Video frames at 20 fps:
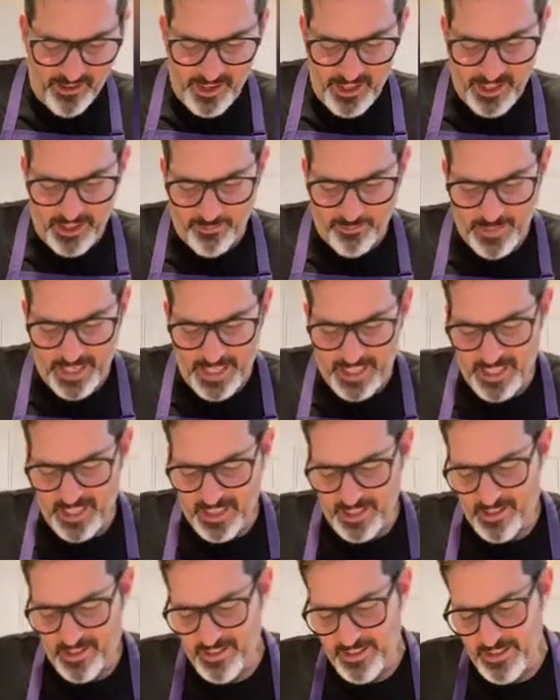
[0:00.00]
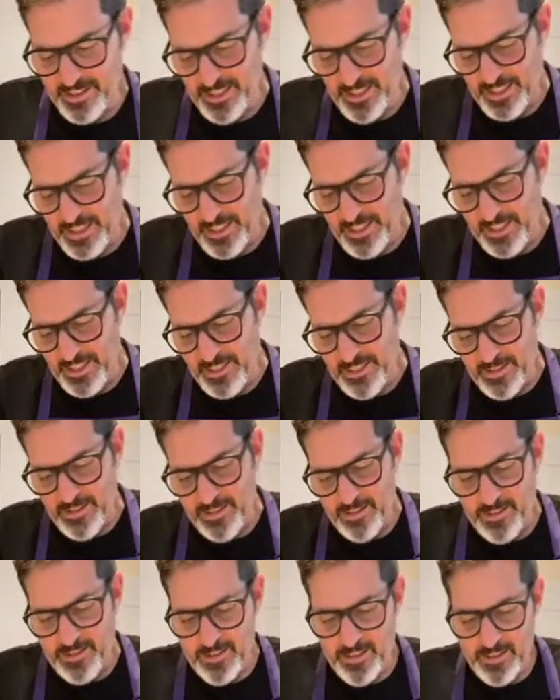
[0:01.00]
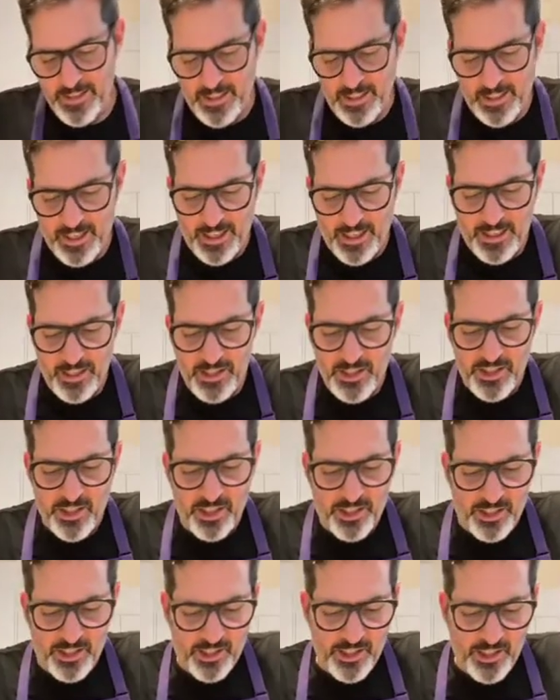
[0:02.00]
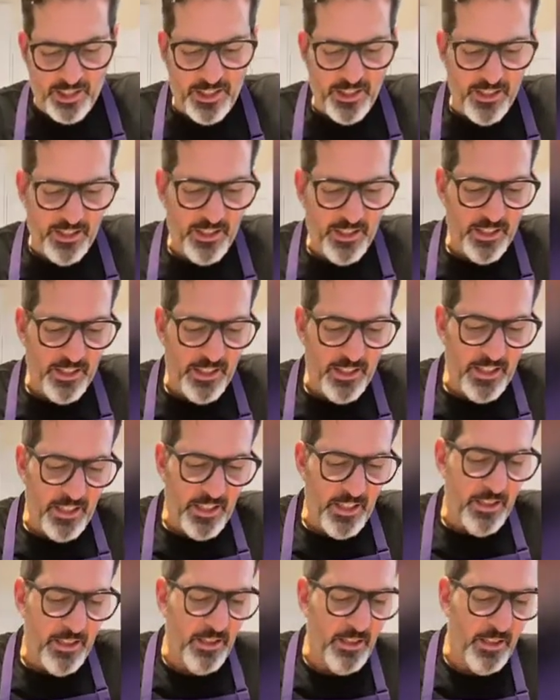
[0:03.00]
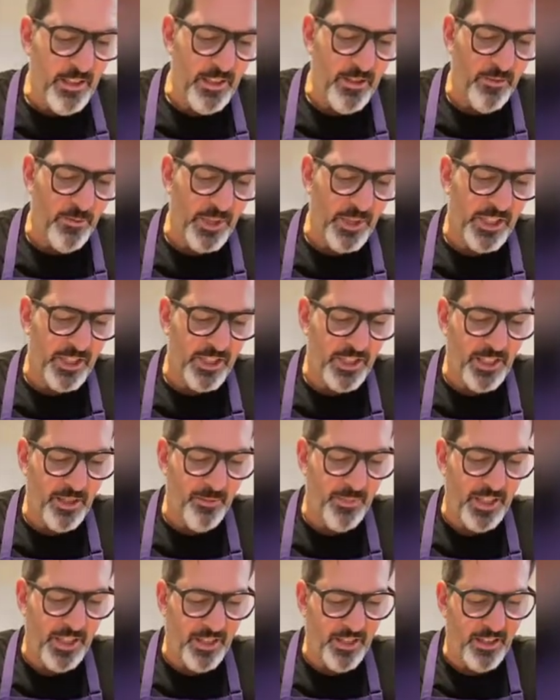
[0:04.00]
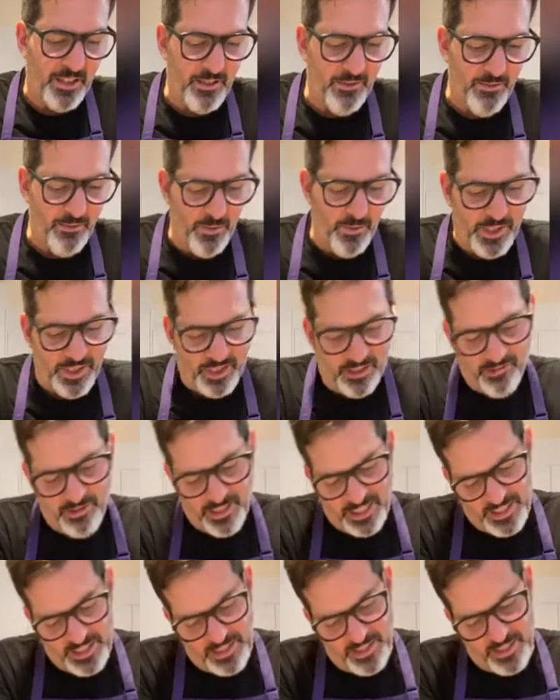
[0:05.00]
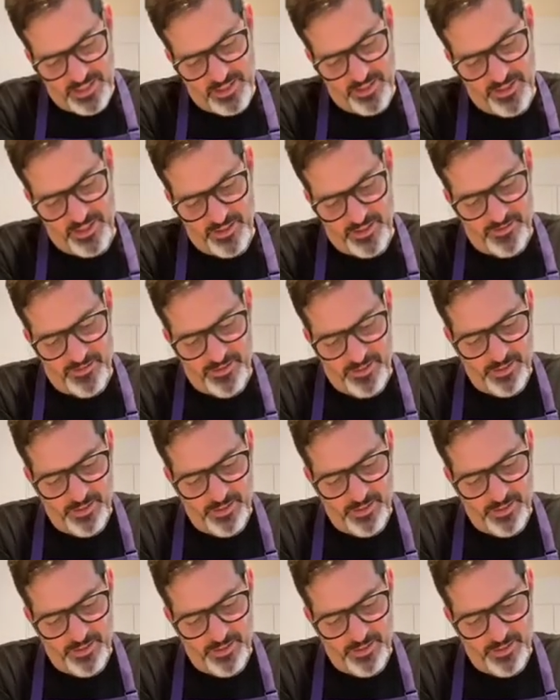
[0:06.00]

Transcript: and making a circle, which is going to be where the crust is sort of